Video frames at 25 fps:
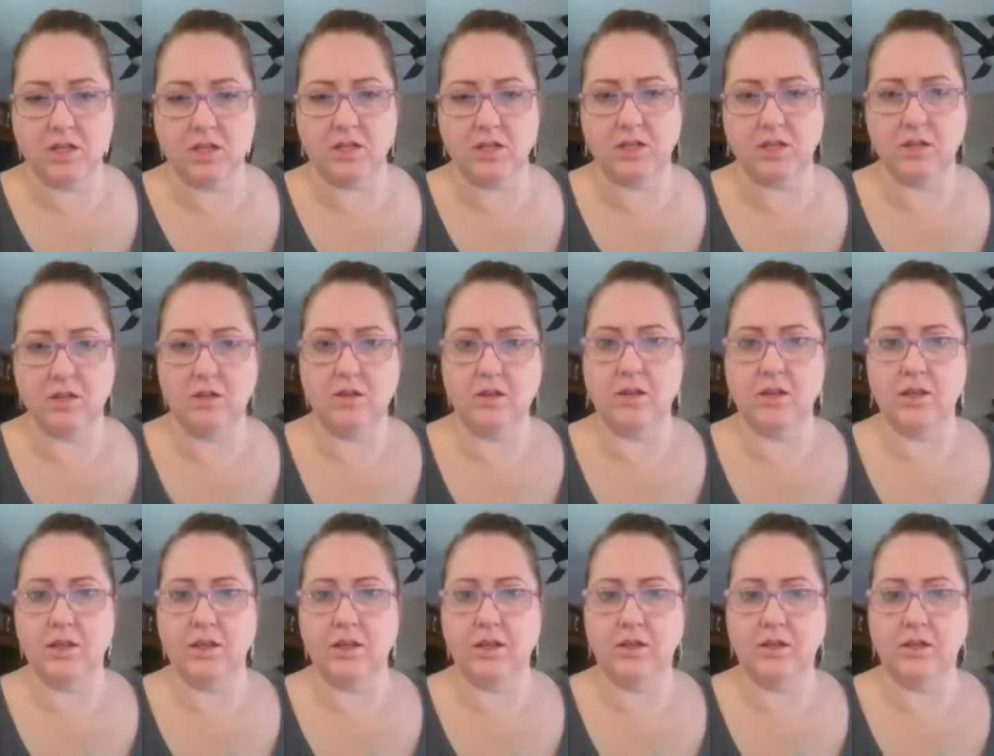or Shelley know
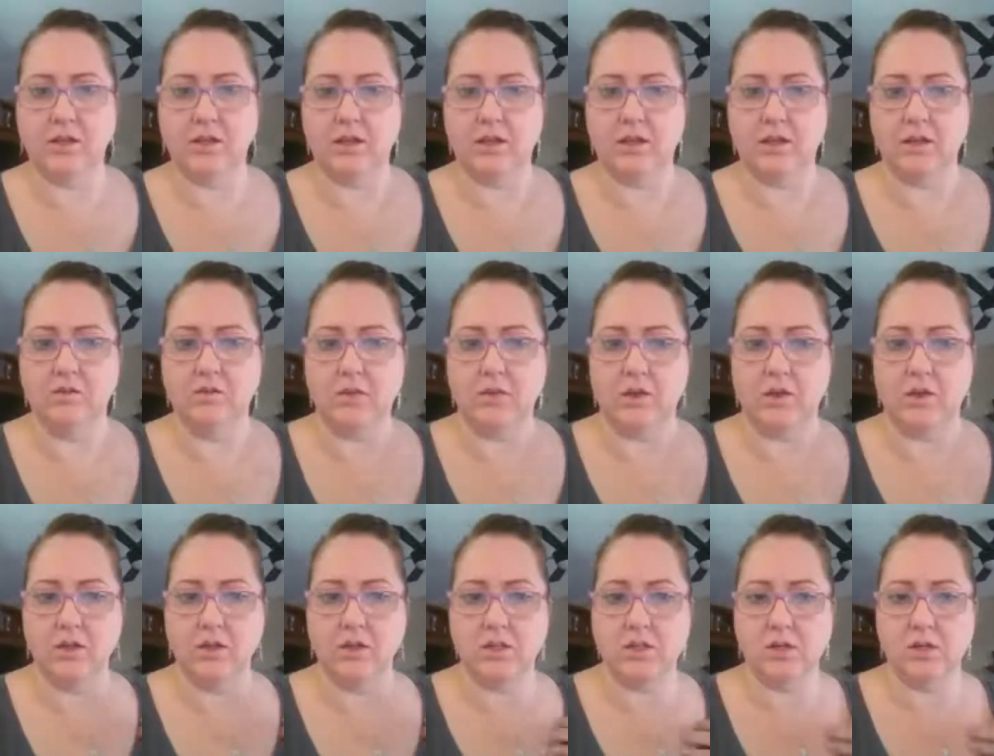that they need to
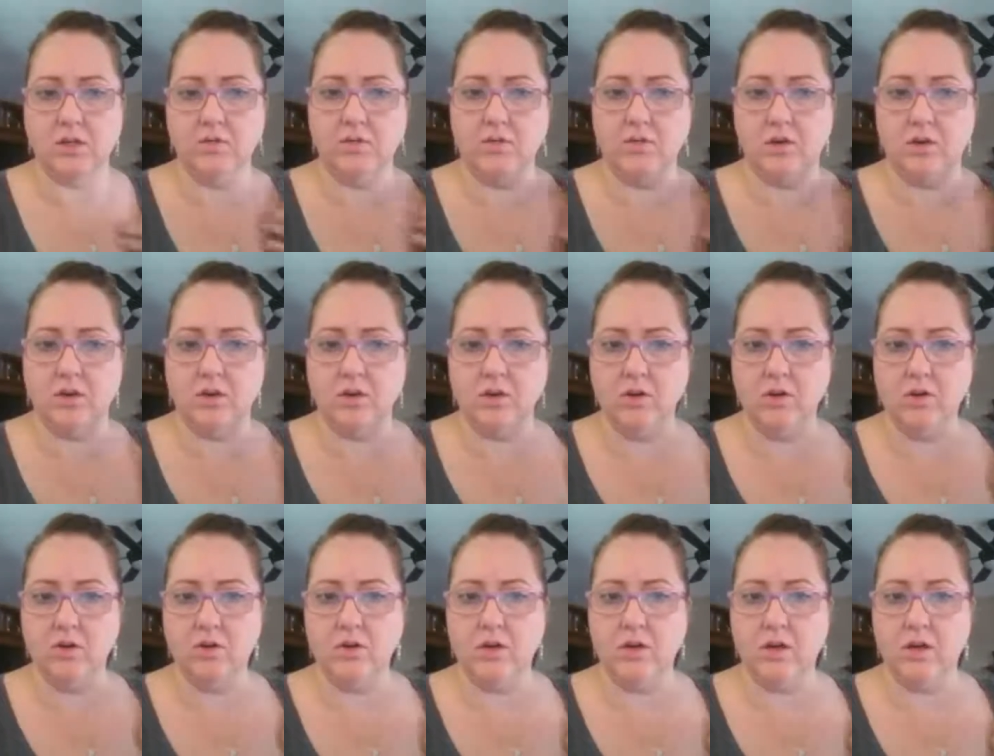volunteer
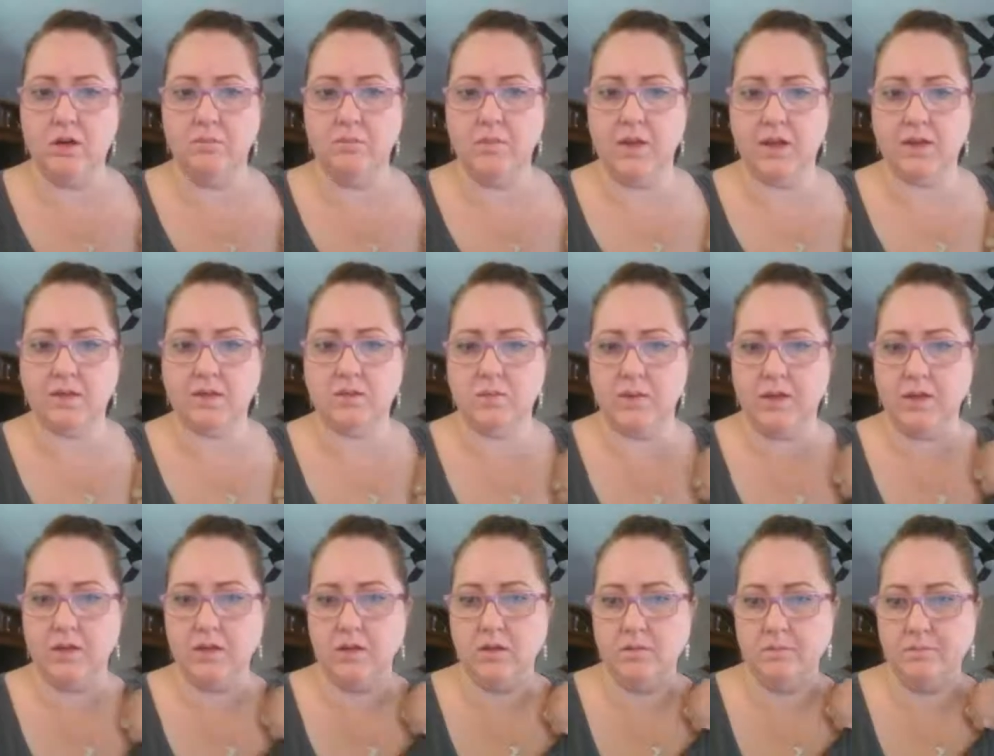for
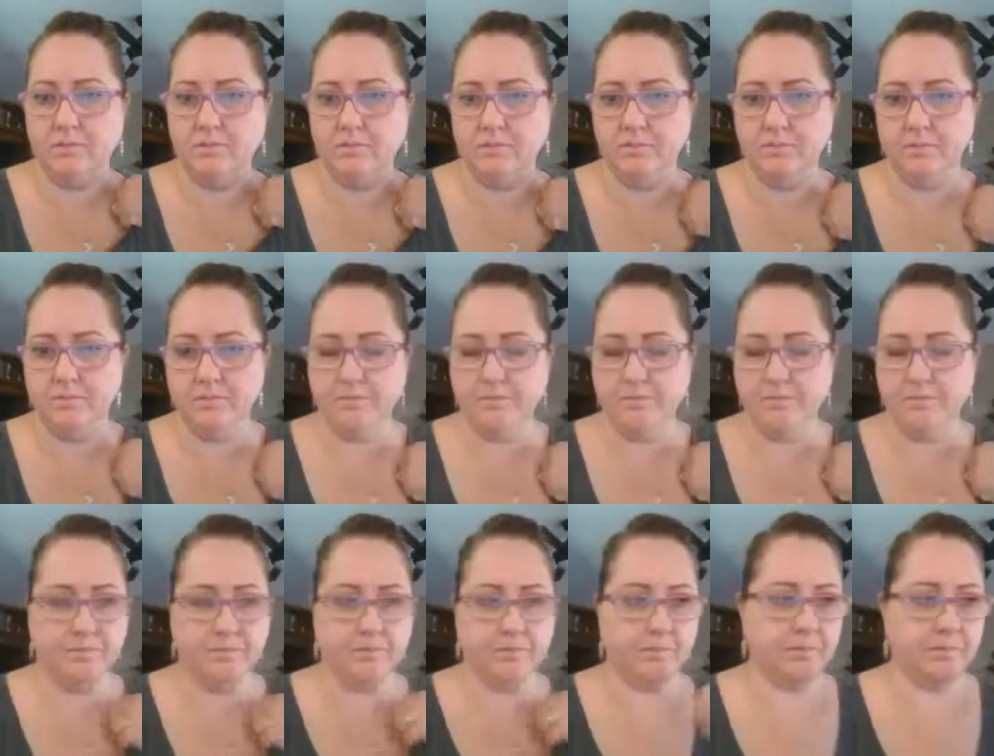next week.